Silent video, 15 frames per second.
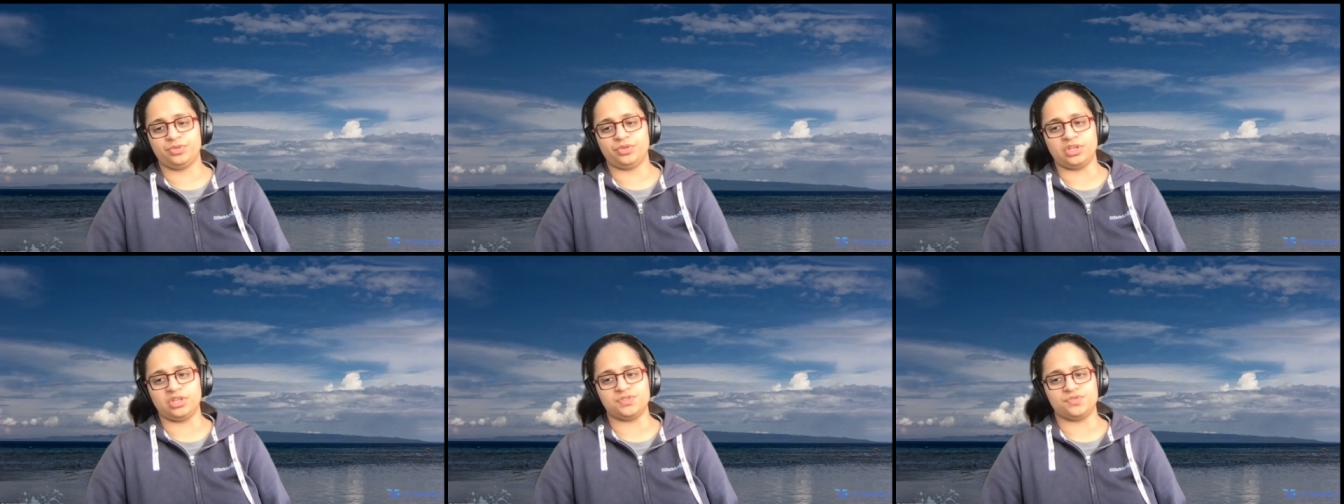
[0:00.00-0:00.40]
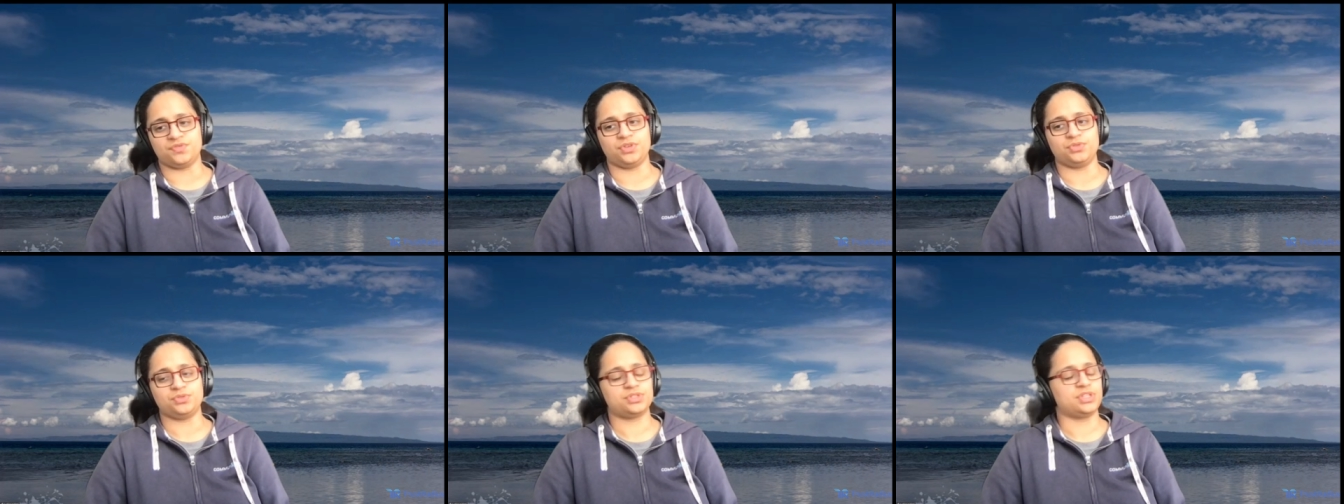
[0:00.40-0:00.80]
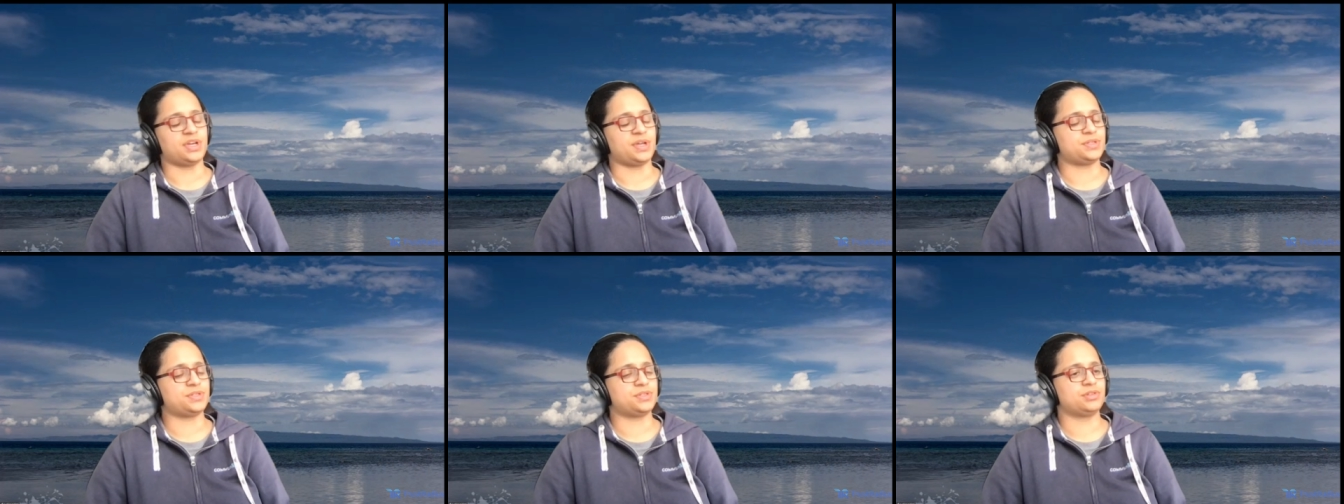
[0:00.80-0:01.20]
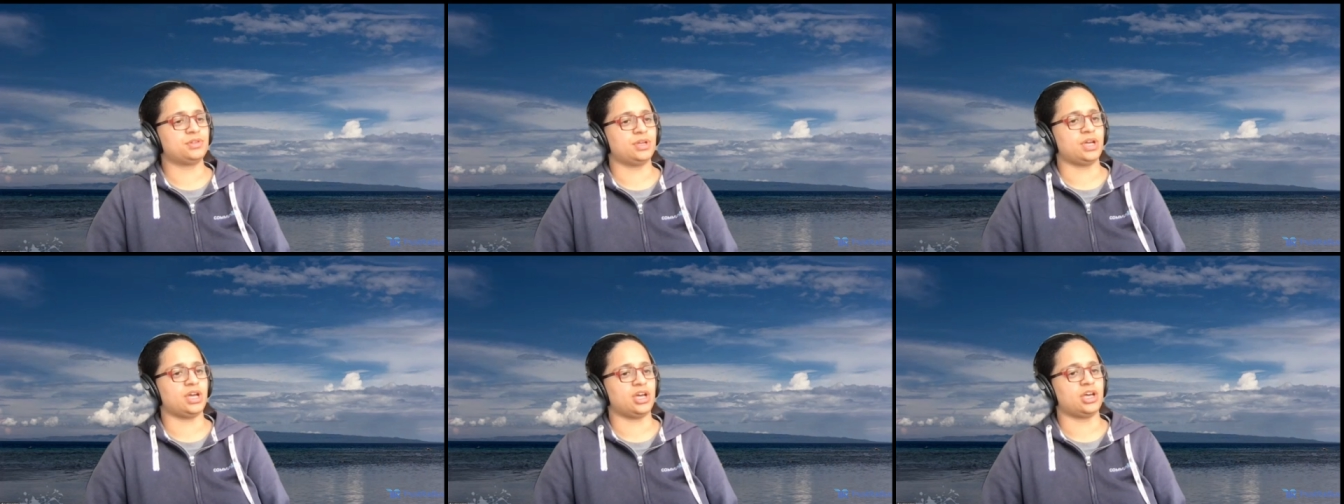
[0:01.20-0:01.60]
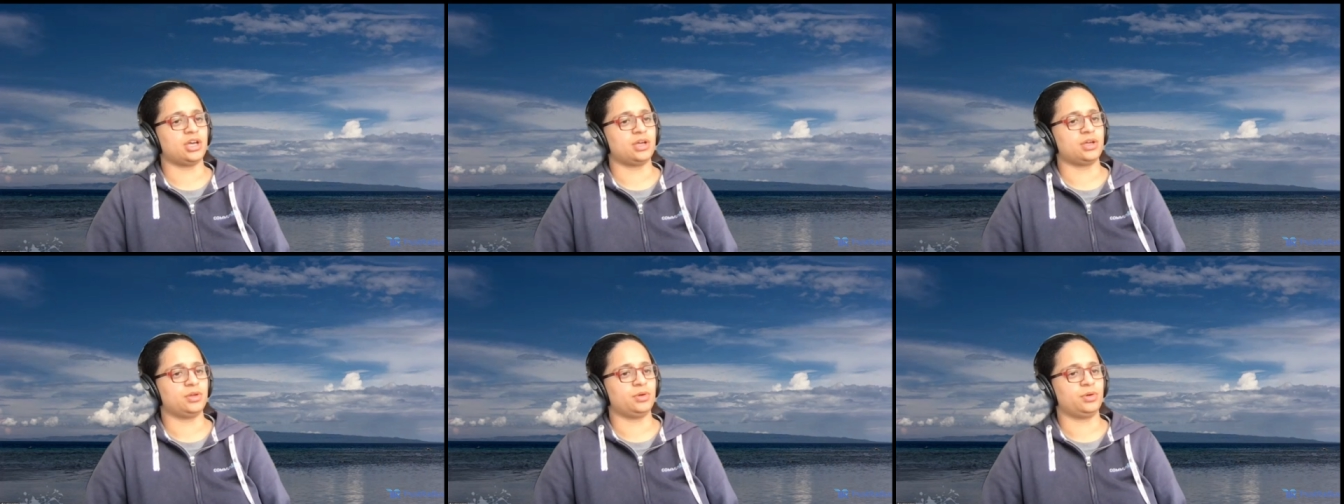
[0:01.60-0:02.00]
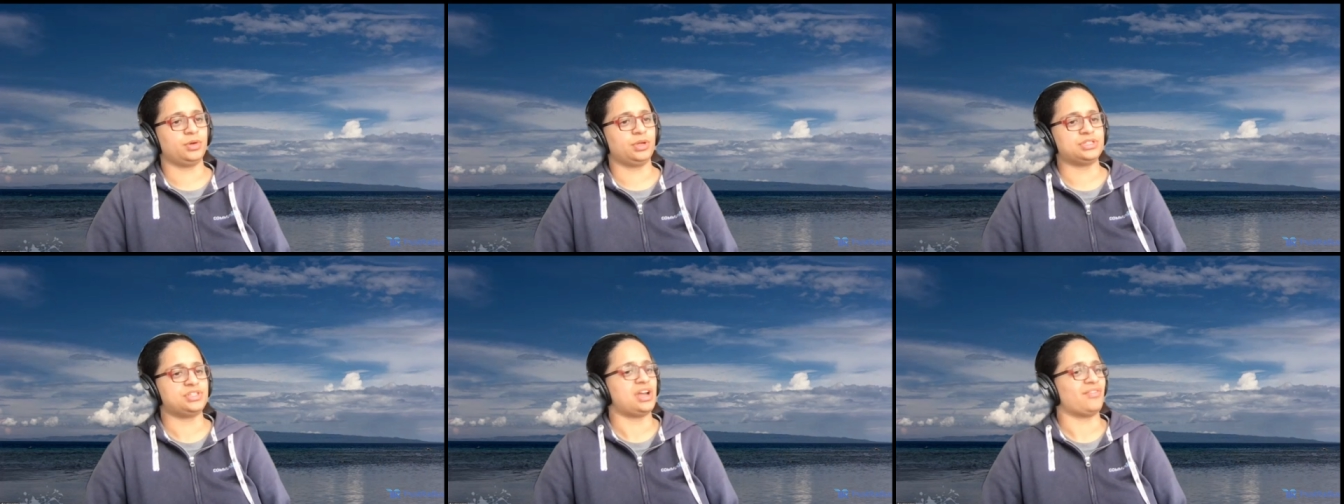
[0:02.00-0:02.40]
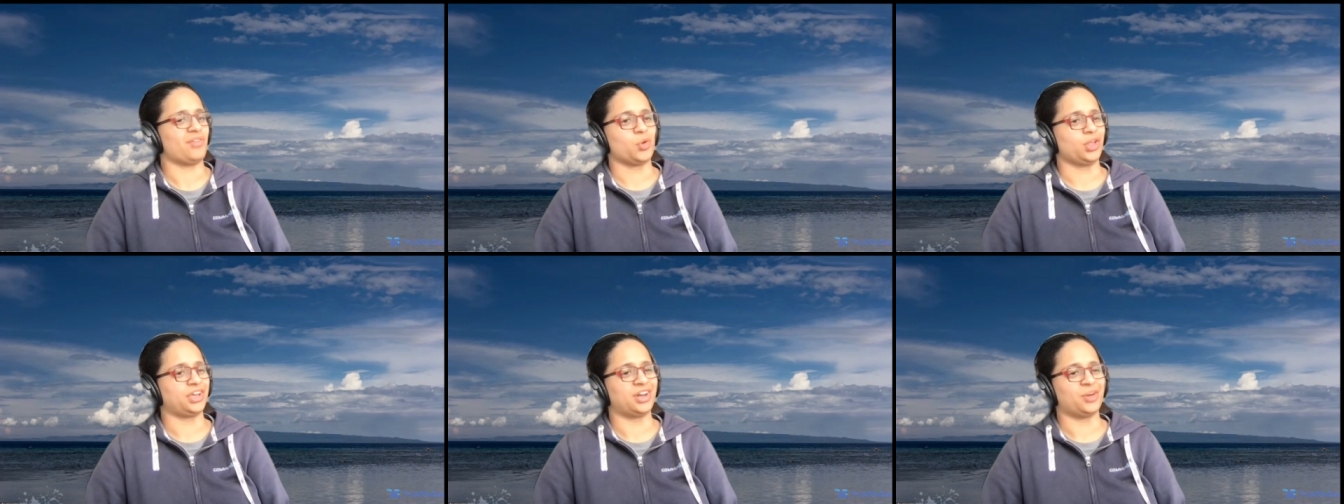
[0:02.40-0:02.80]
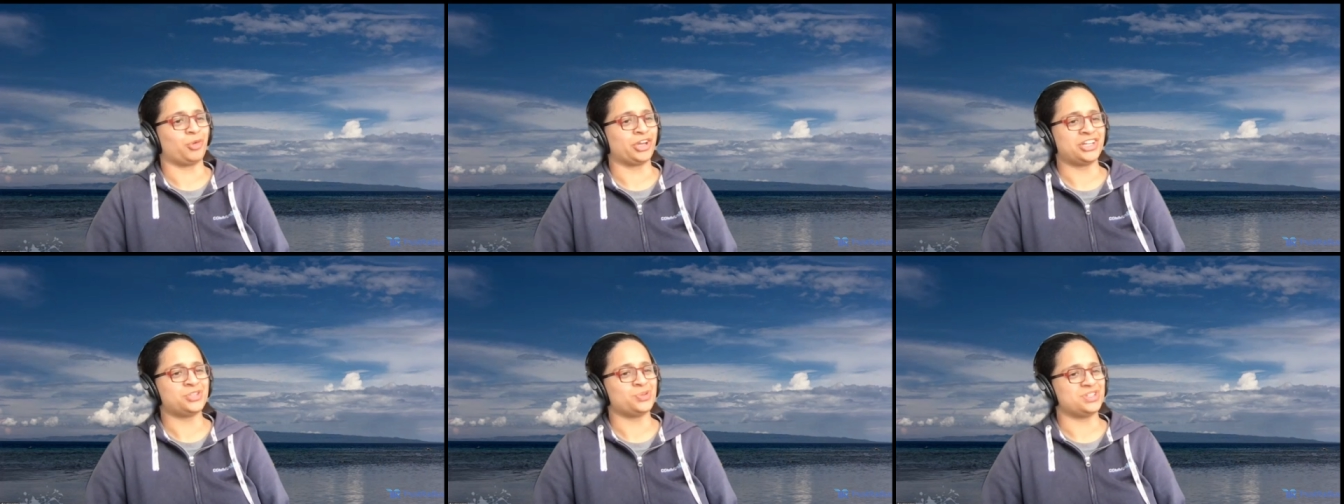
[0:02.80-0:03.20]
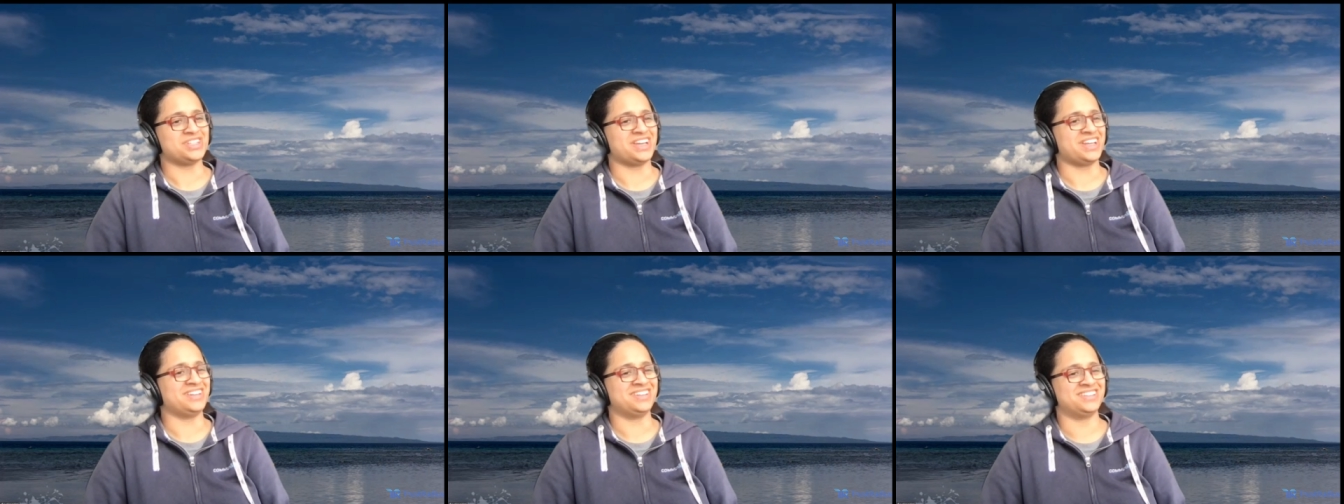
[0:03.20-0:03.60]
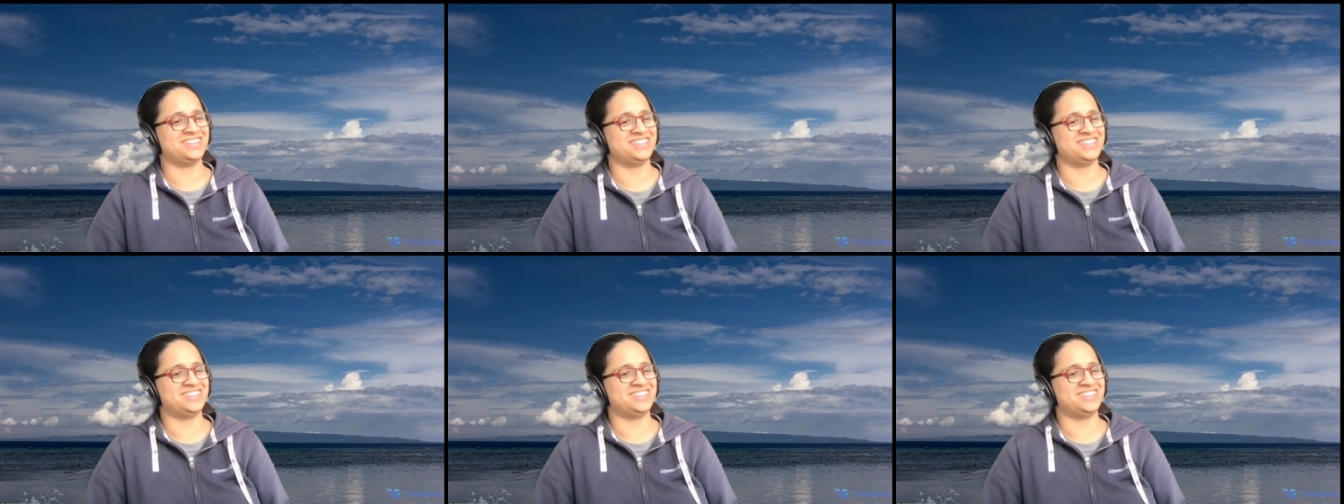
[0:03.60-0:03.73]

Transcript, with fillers: the ease of use that uh, is never really going to bring it to a ten.